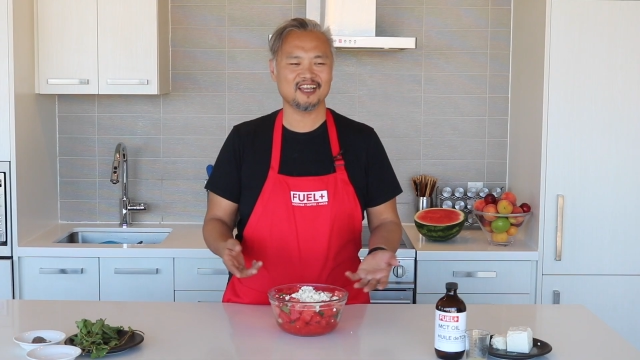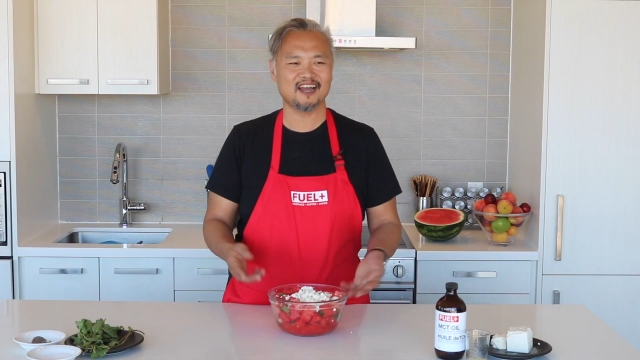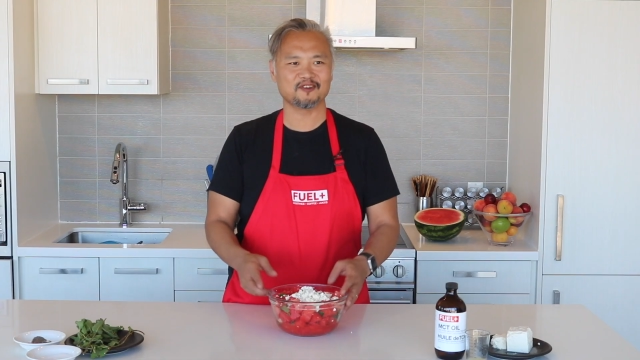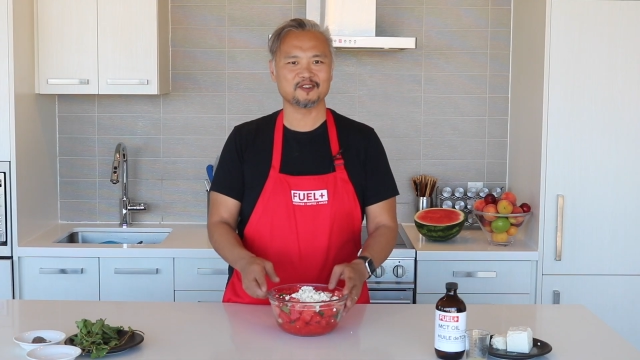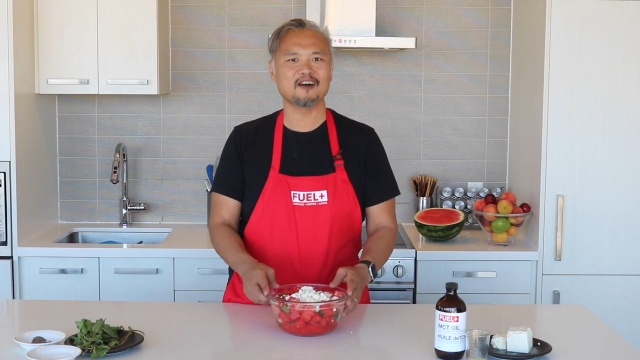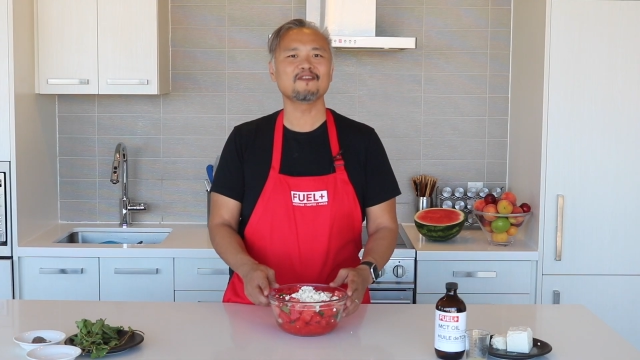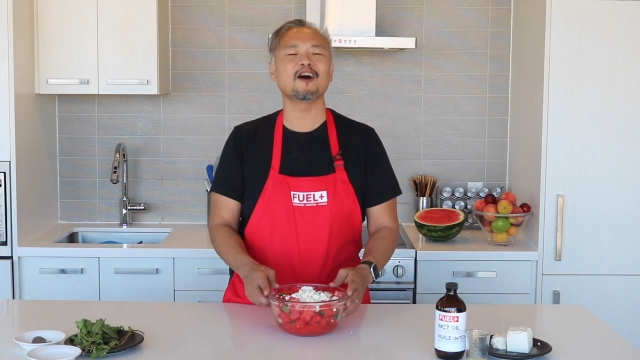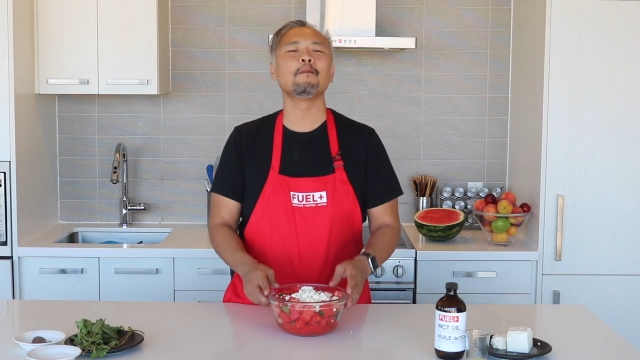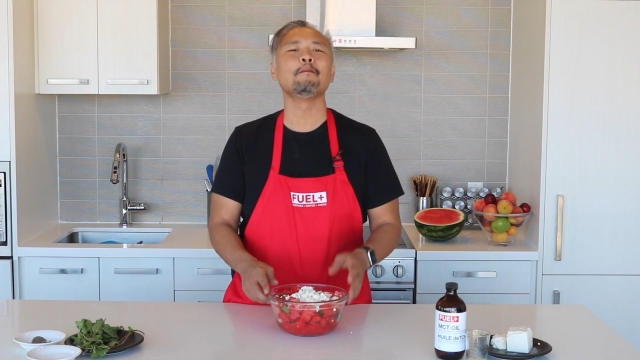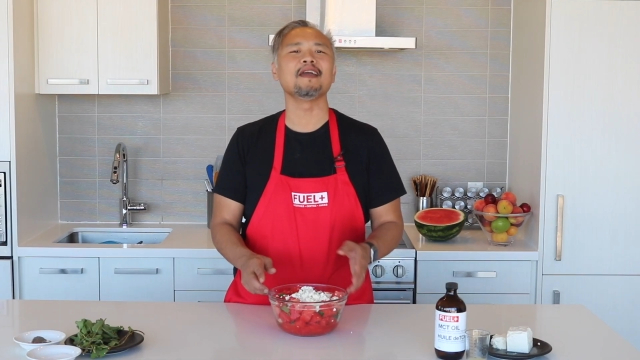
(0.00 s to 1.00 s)
have yourself
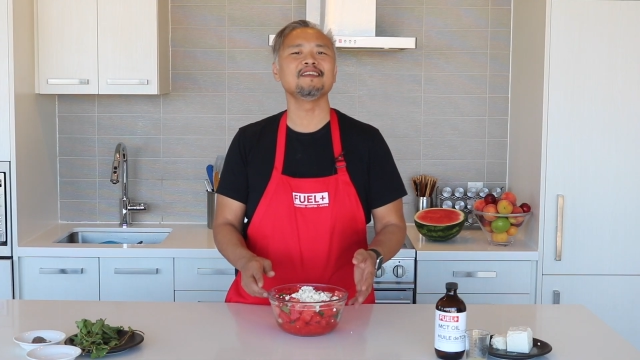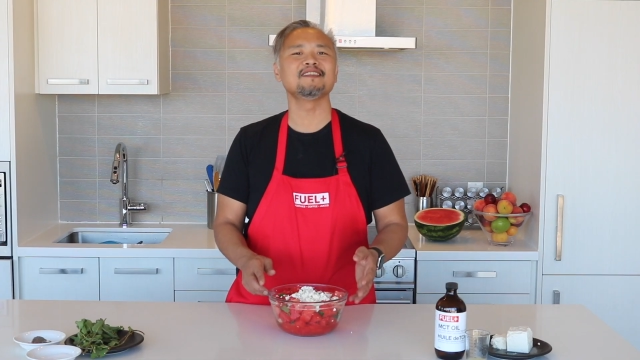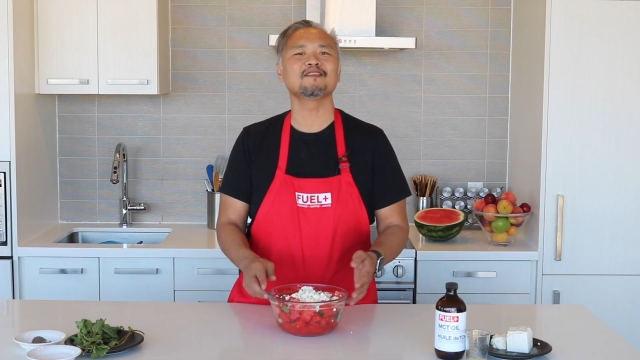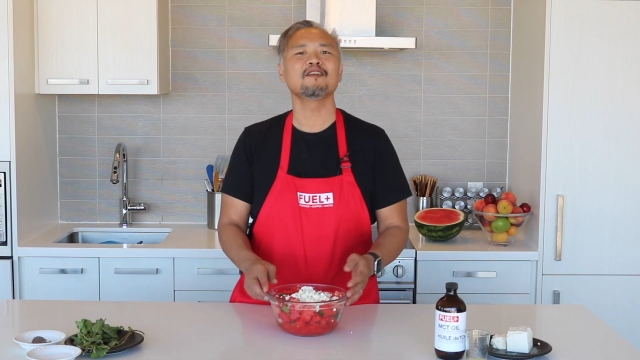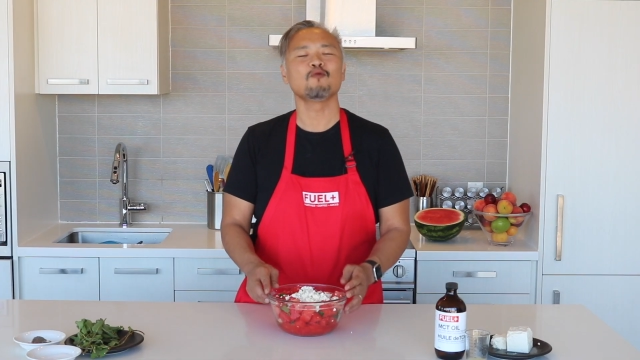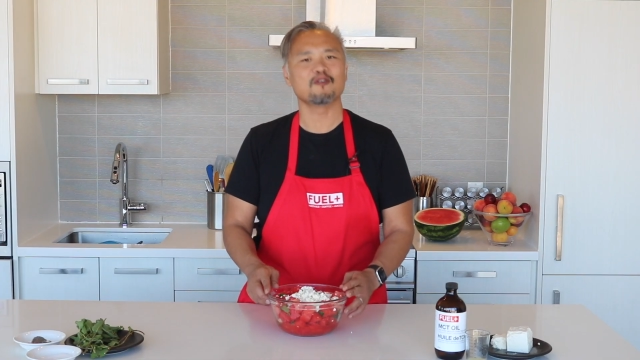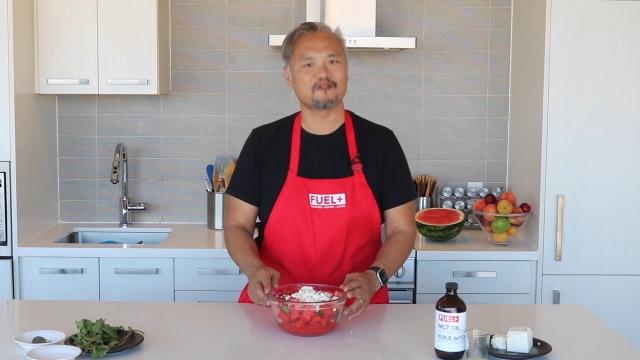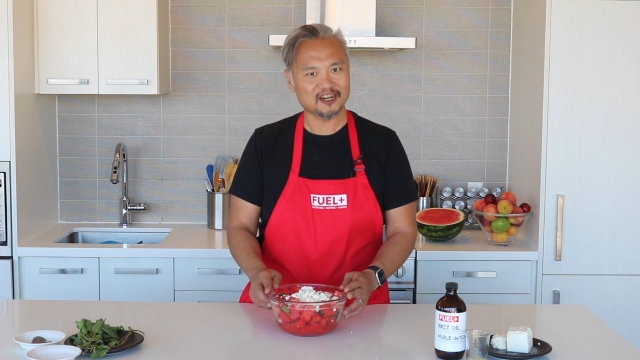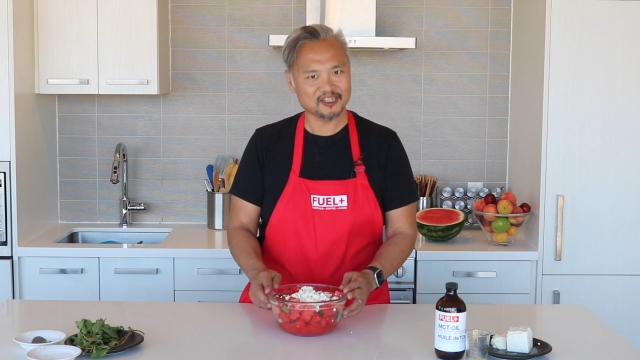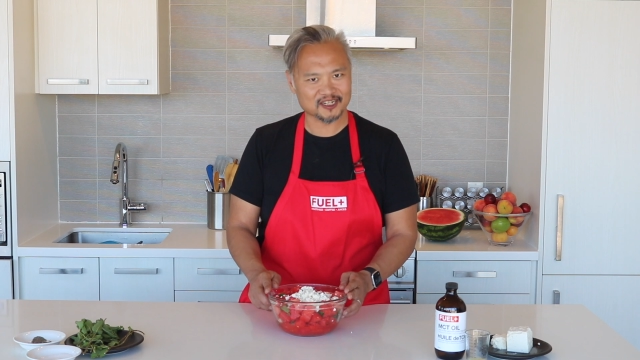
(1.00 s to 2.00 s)
amazing,
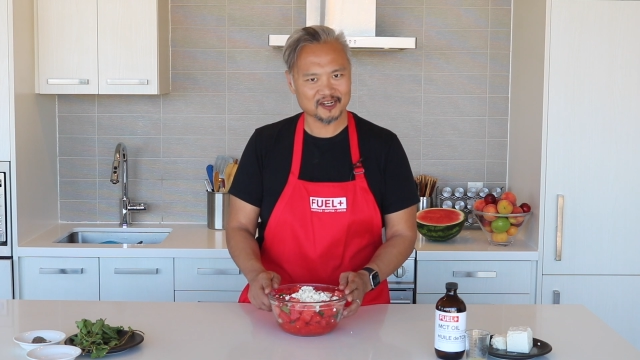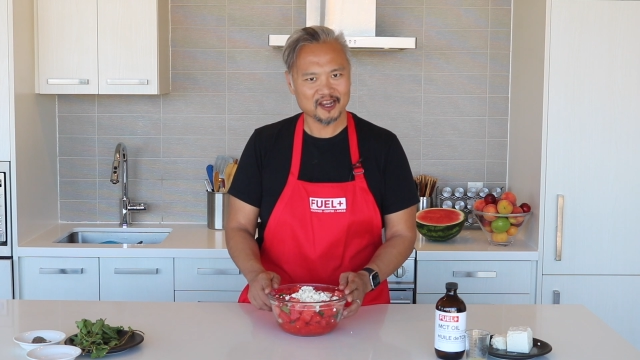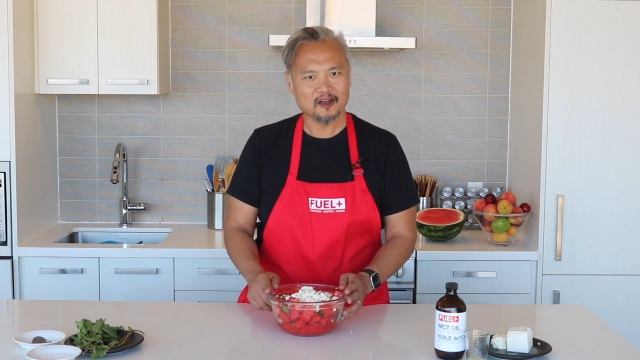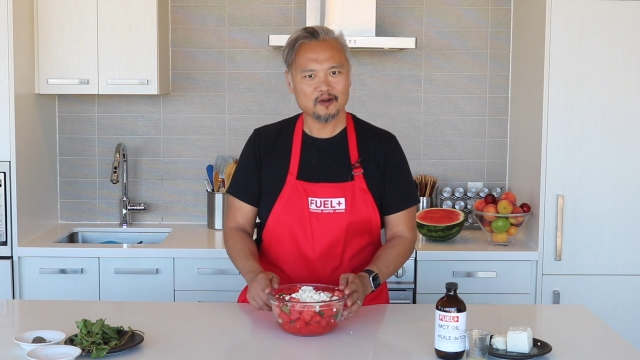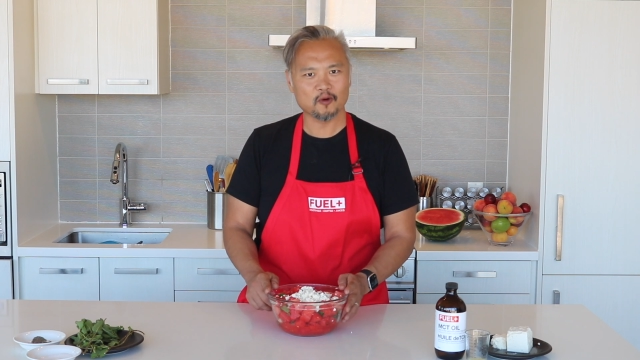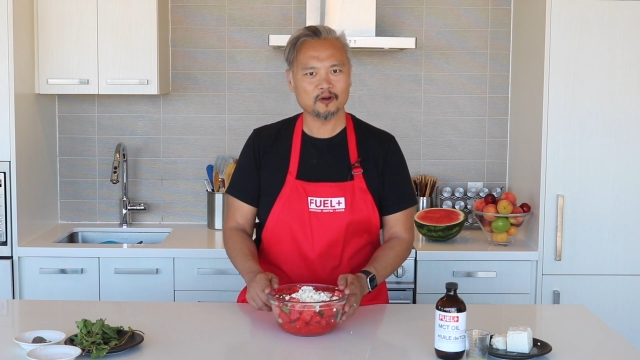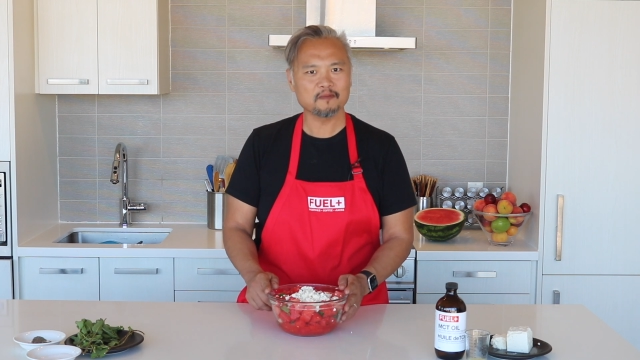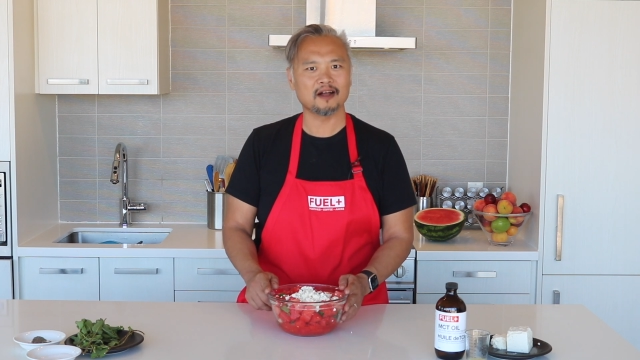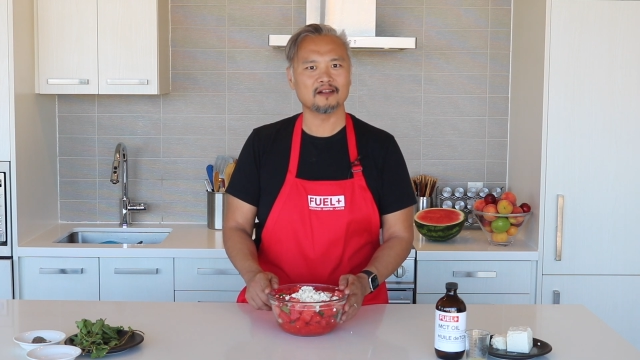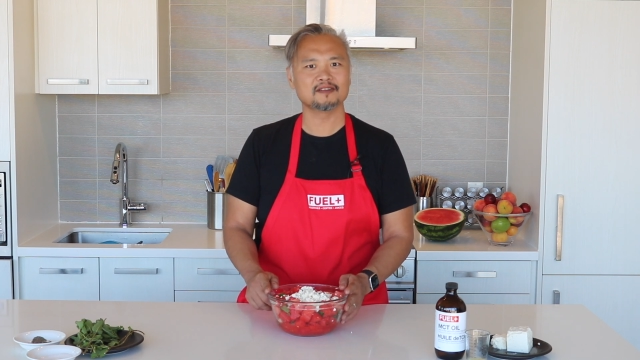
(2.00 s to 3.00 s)
refreshing
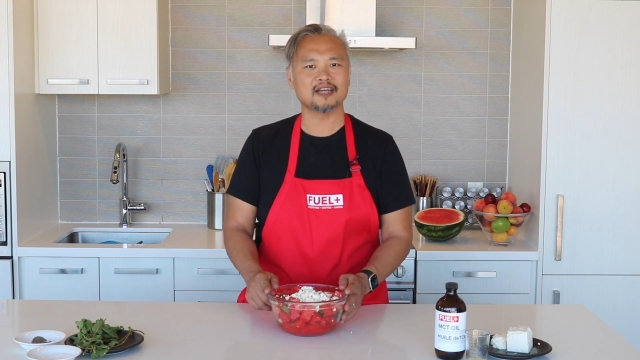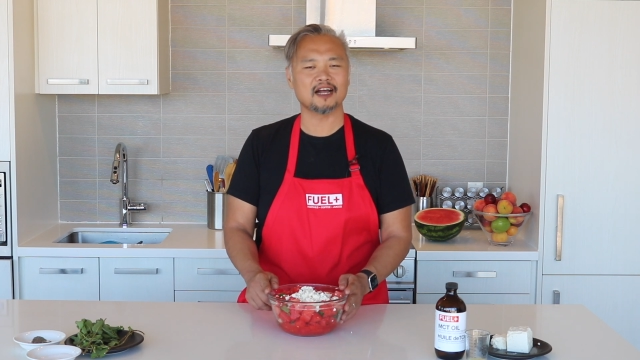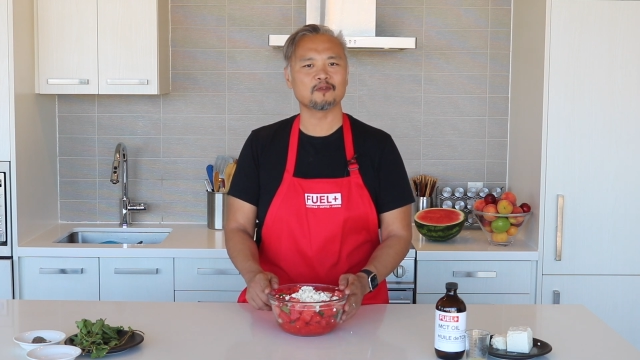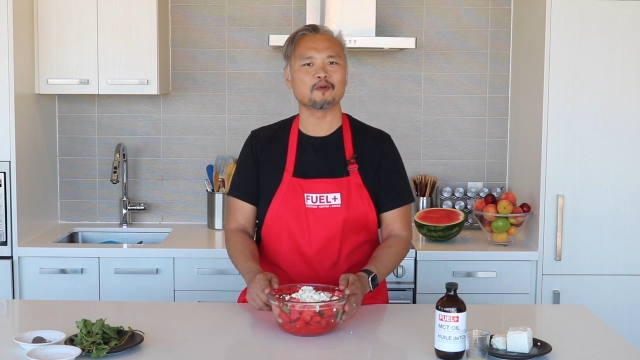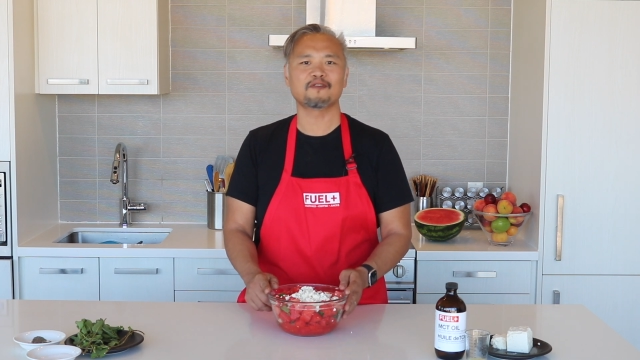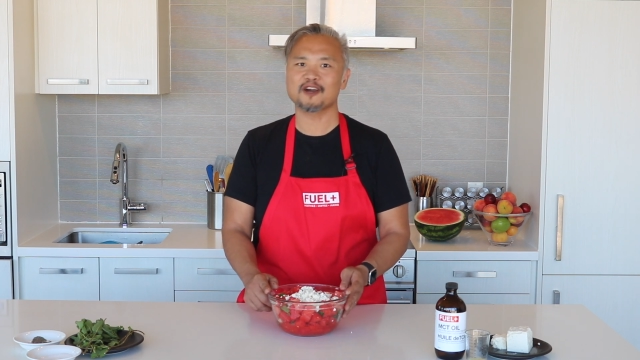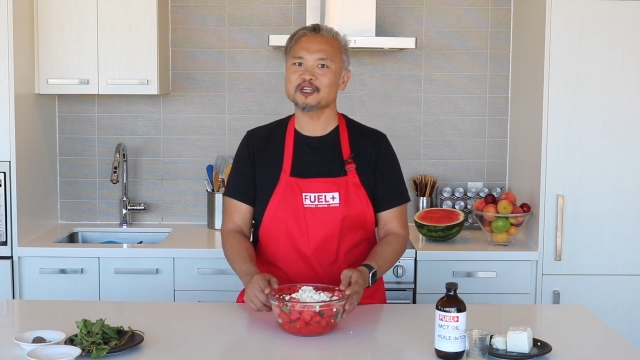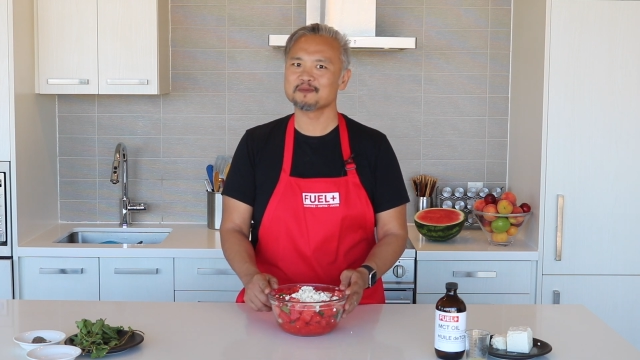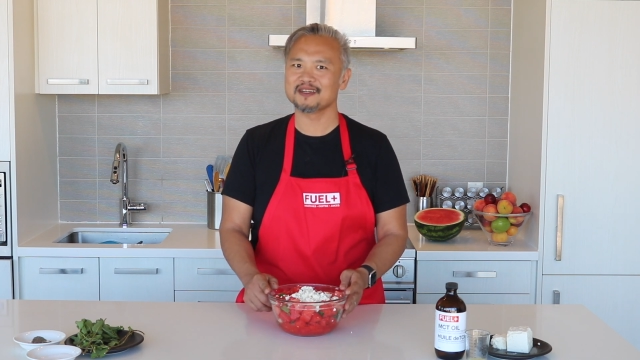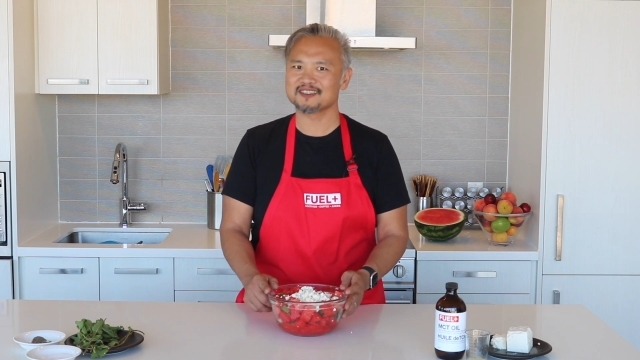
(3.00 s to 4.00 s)
watermelon salad with
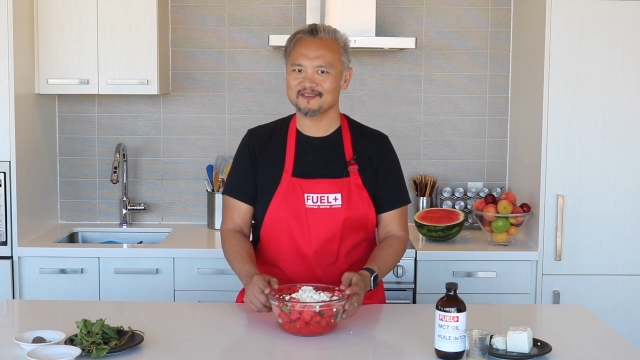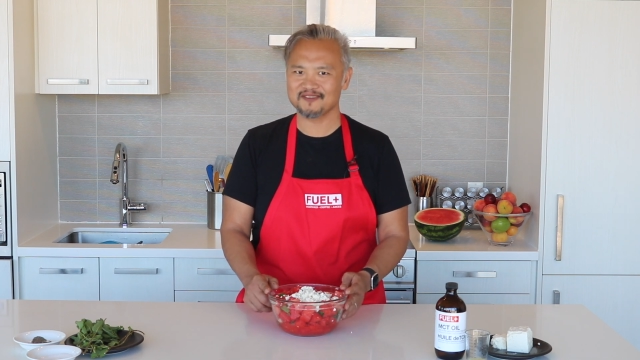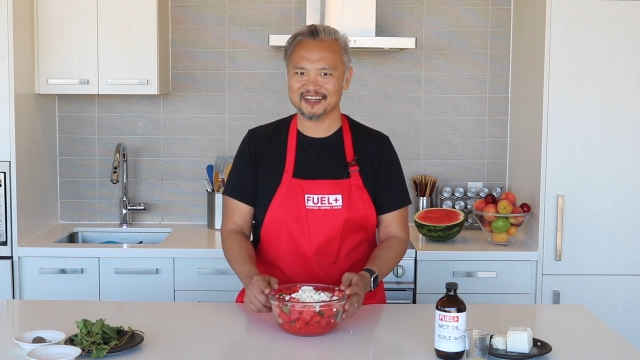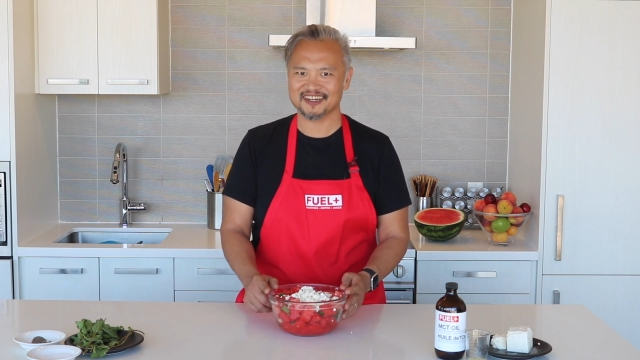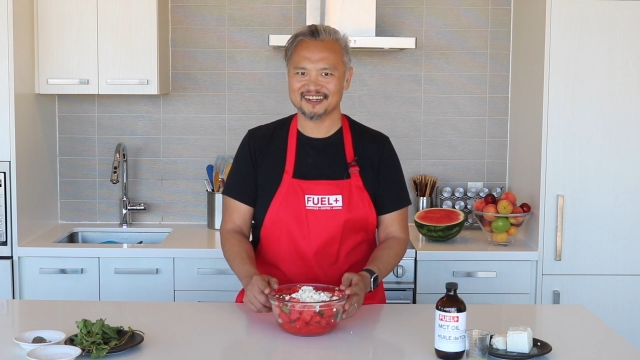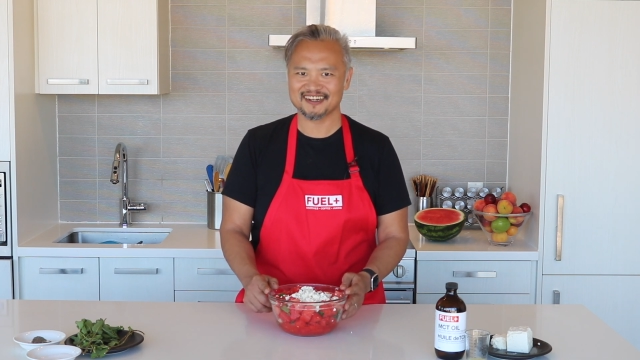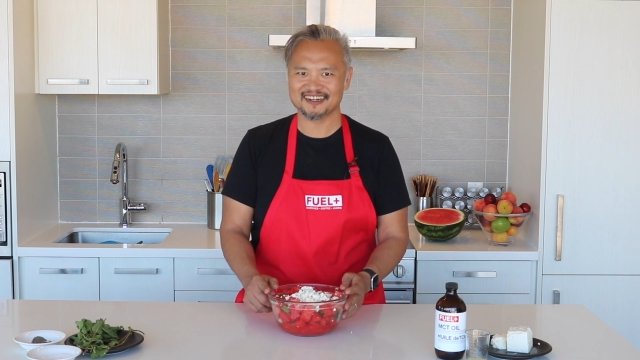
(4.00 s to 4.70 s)
fresh mints and feta.